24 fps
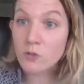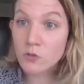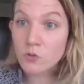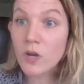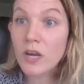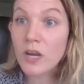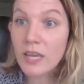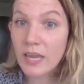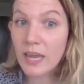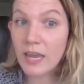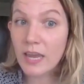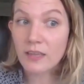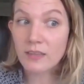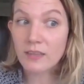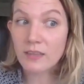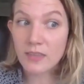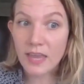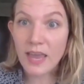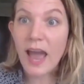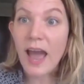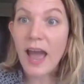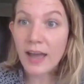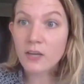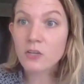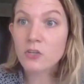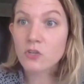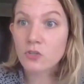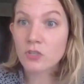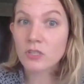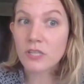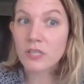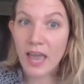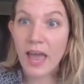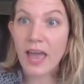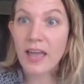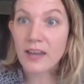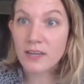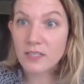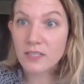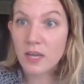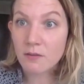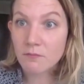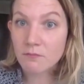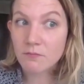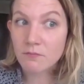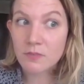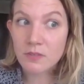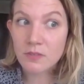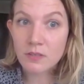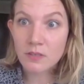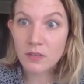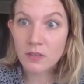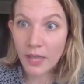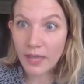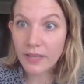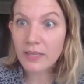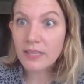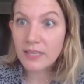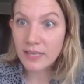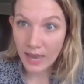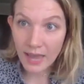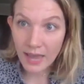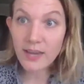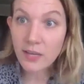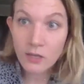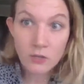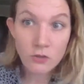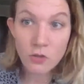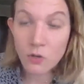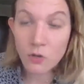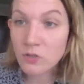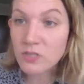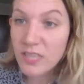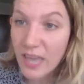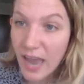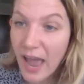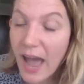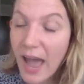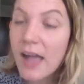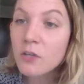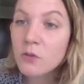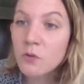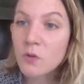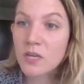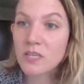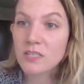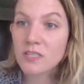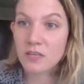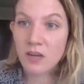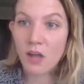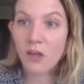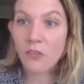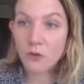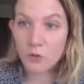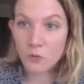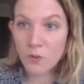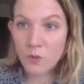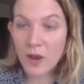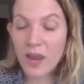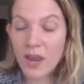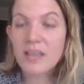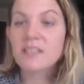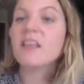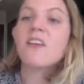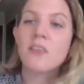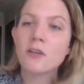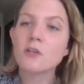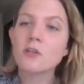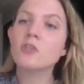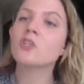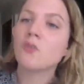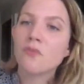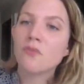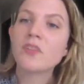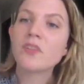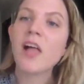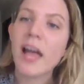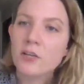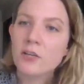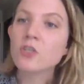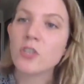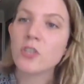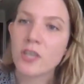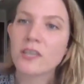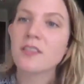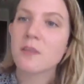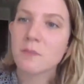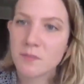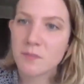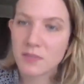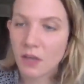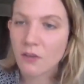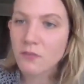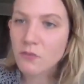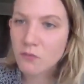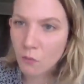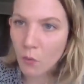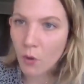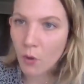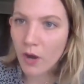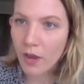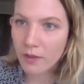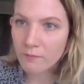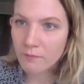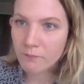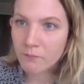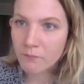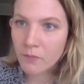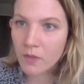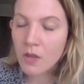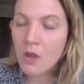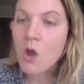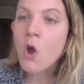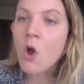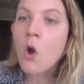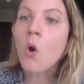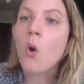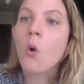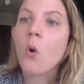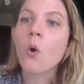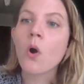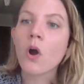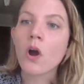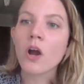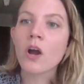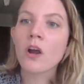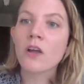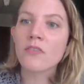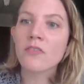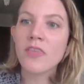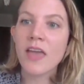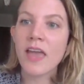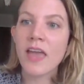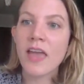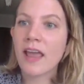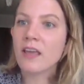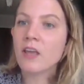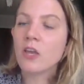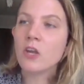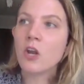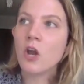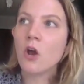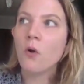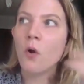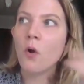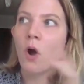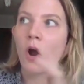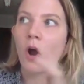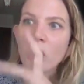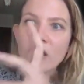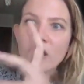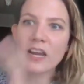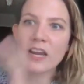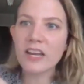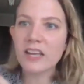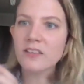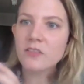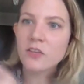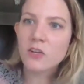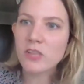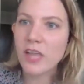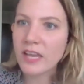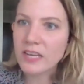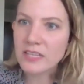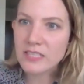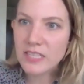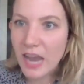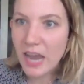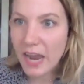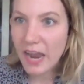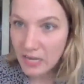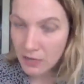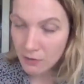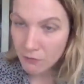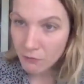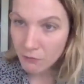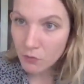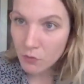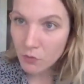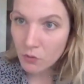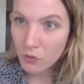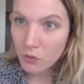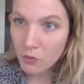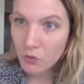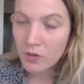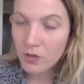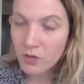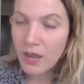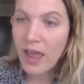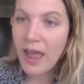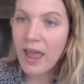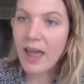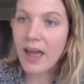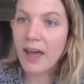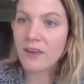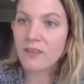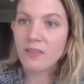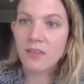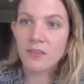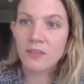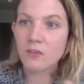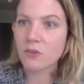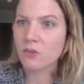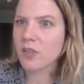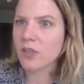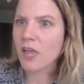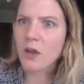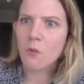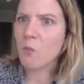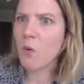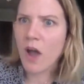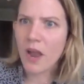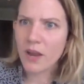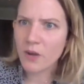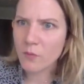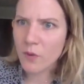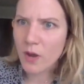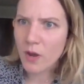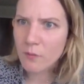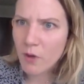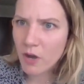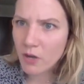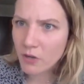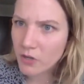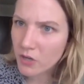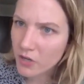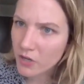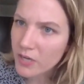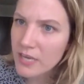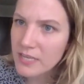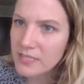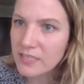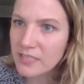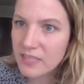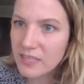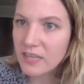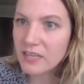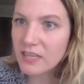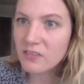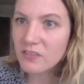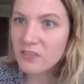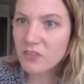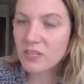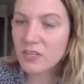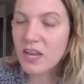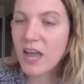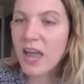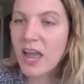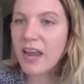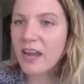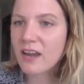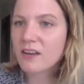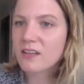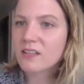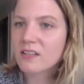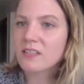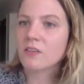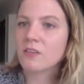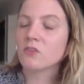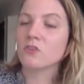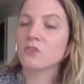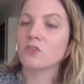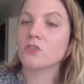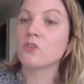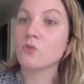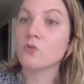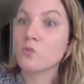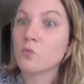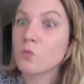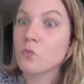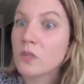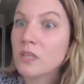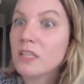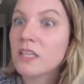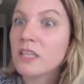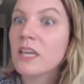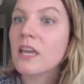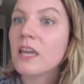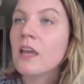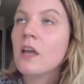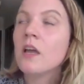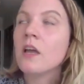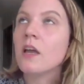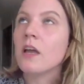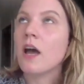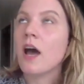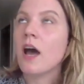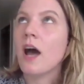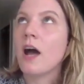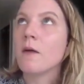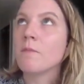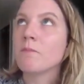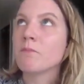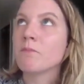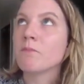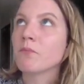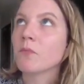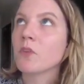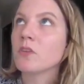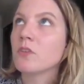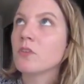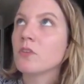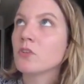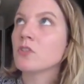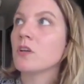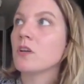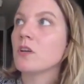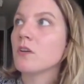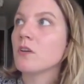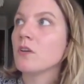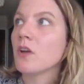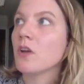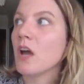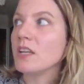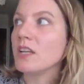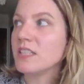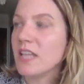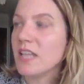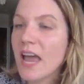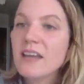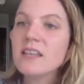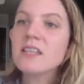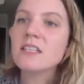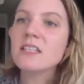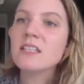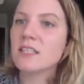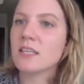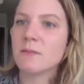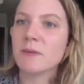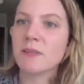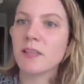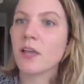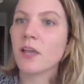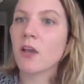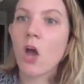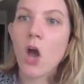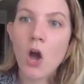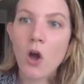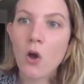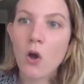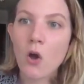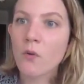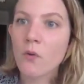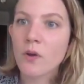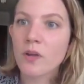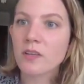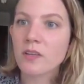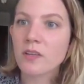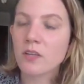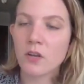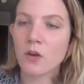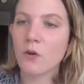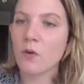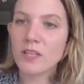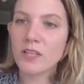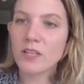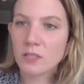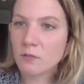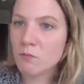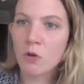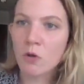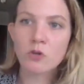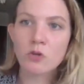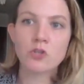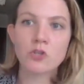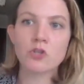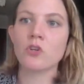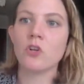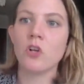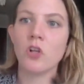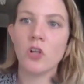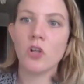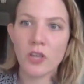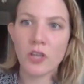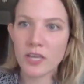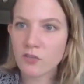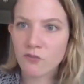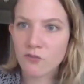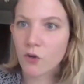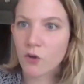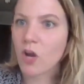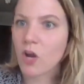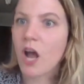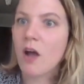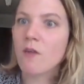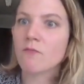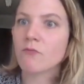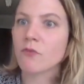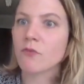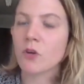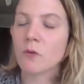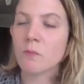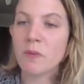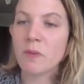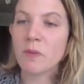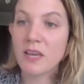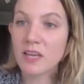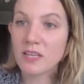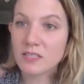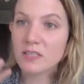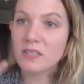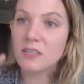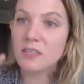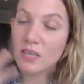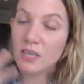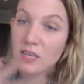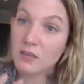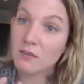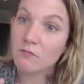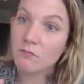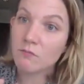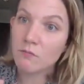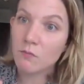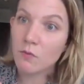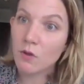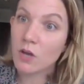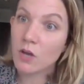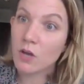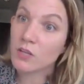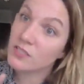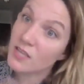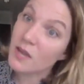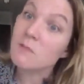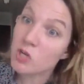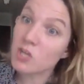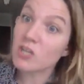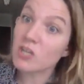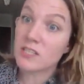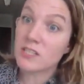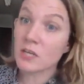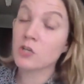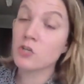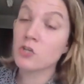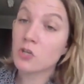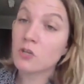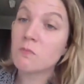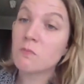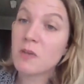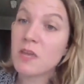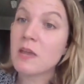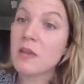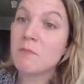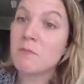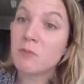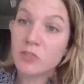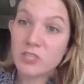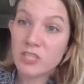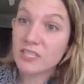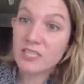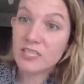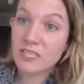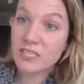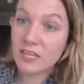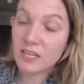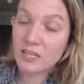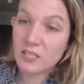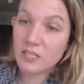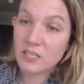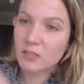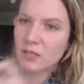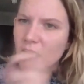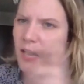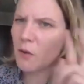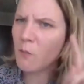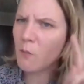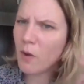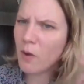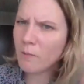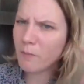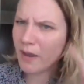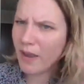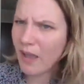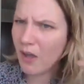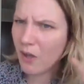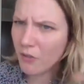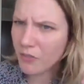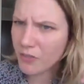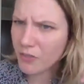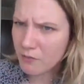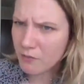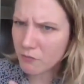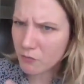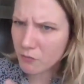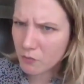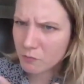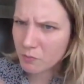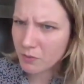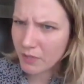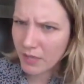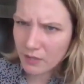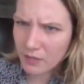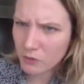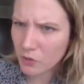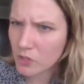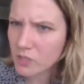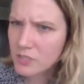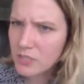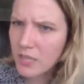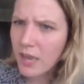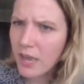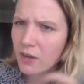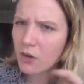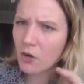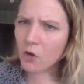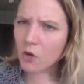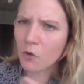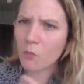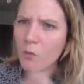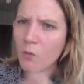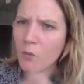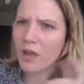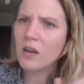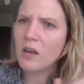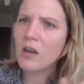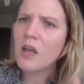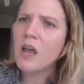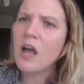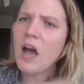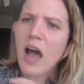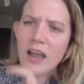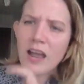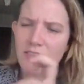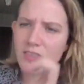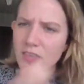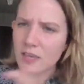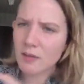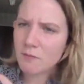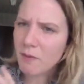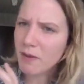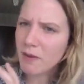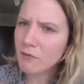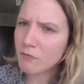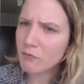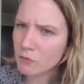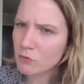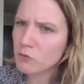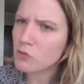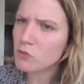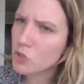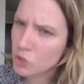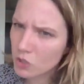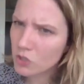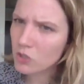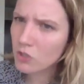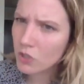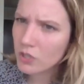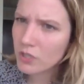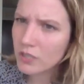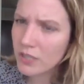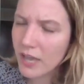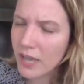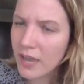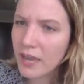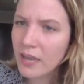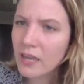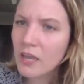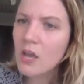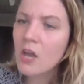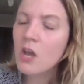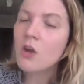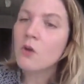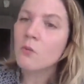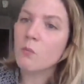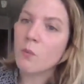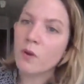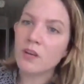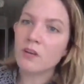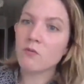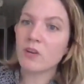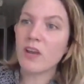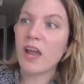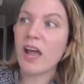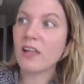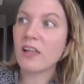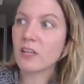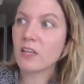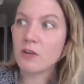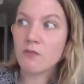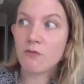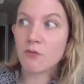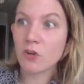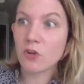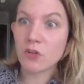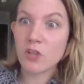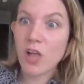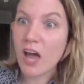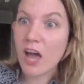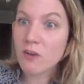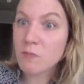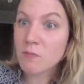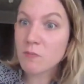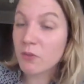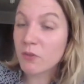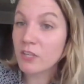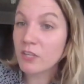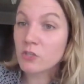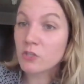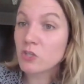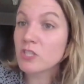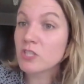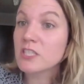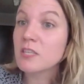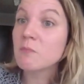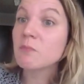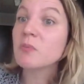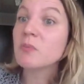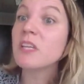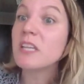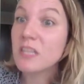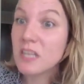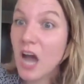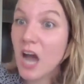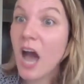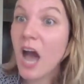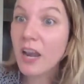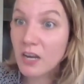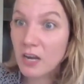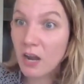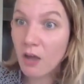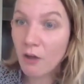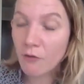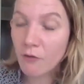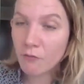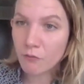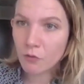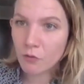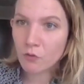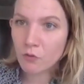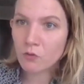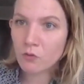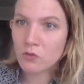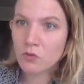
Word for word: drinking, they actually end up like getting those calories in other ways and then just flagellate themselves for it or they you know are eating their like diety food and then they're like why do i want cookies at the end of the night and it's like there's this really um, there's a, a tendency to be like oh you know it's emotional it's for comfort because the assumption is I should be able to stick to like what my healthy food plan looks like or what I think my food should look like when in reality for a lot of people that's just simply not enough food.